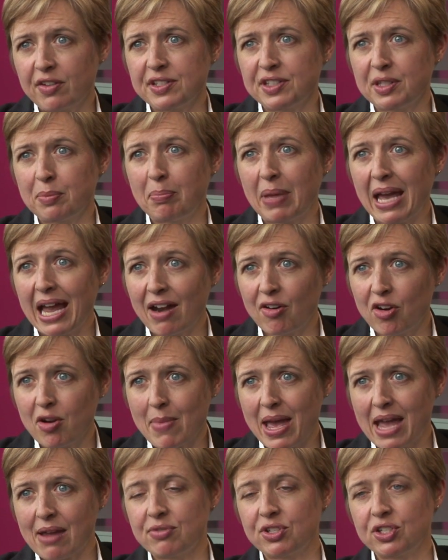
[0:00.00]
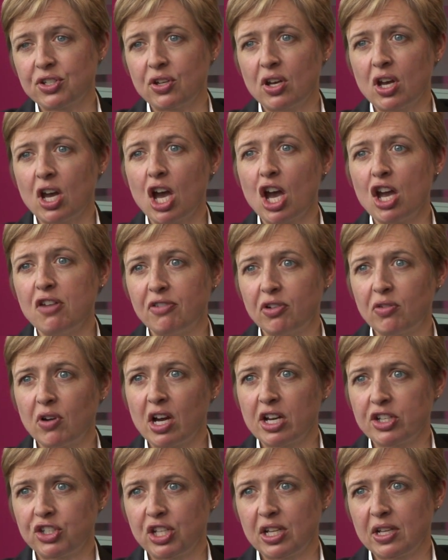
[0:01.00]
is the paramount
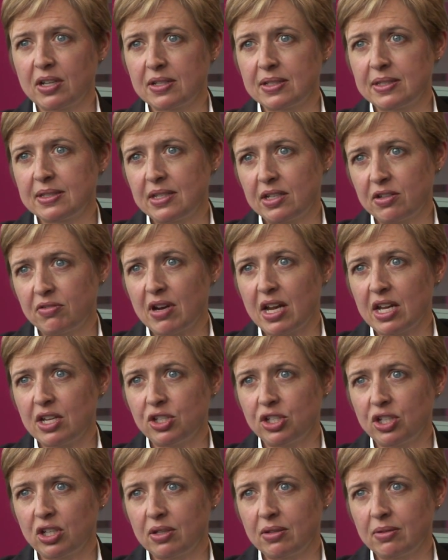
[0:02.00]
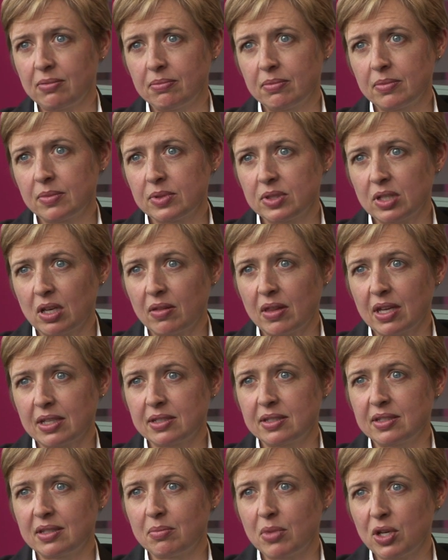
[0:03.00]
overarching consideration, so
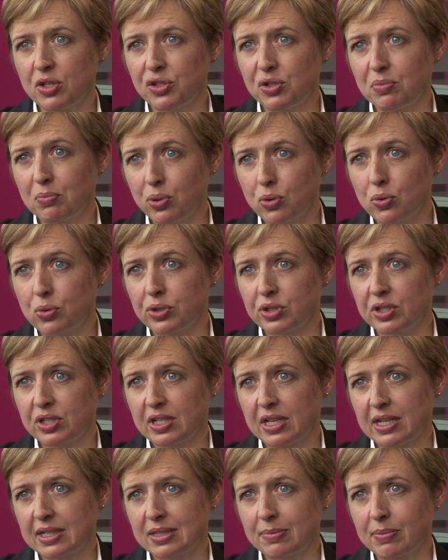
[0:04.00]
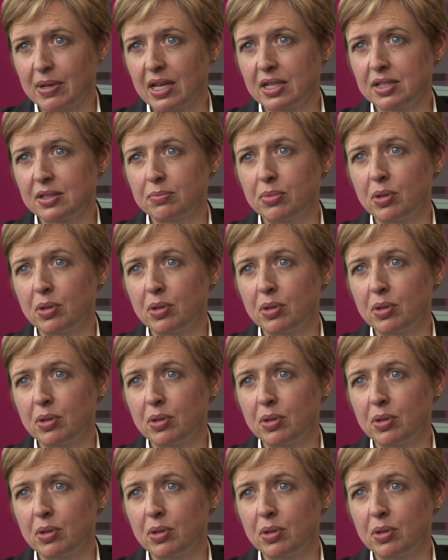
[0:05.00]
that is the most important aspect.